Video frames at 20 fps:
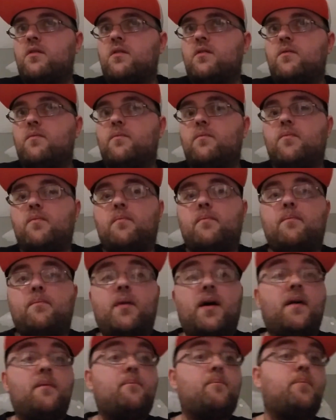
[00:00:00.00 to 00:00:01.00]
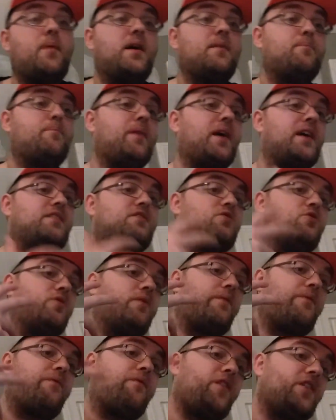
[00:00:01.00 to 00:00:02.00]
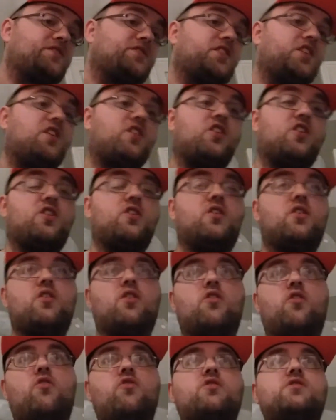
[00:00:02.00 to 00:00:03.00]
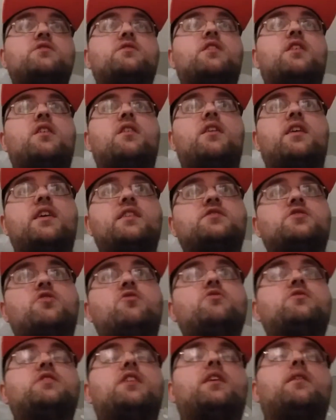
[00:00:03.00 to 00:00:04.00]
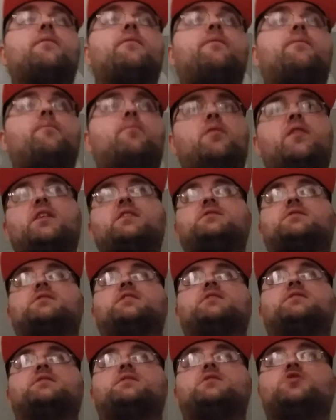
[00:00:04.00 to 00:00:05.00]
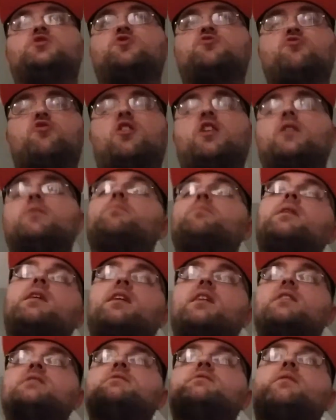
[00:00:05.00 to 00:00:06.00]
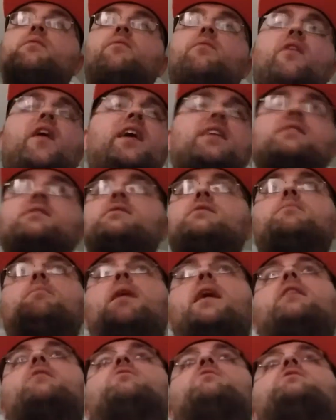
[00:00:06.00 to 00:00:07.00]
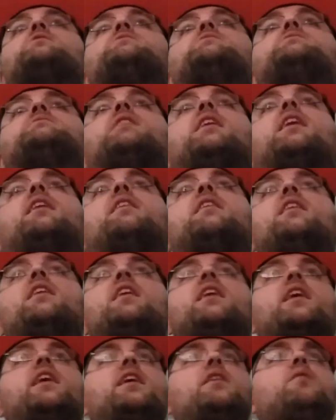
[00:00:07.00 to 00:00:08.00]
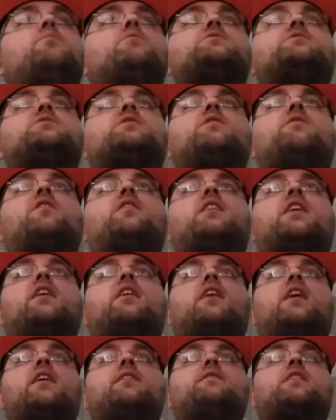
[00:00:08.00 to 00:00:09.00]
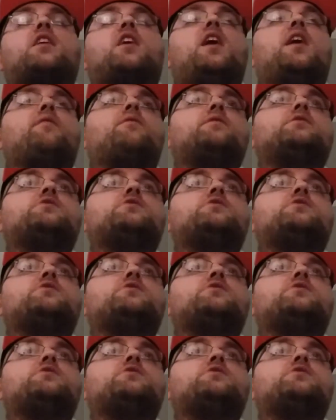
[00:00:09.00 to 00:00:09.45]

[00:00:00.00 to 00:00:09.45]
but but by doing fixing her, her whole entire his whole entire place gets destroyed, because the fact of the matter is is that he was living there and the coffin